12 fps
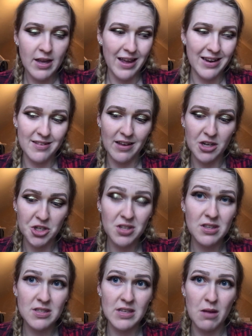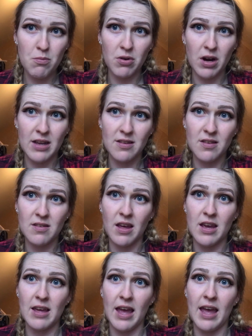And it's actually the same price as
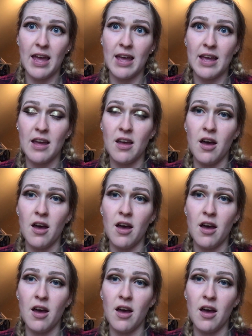like a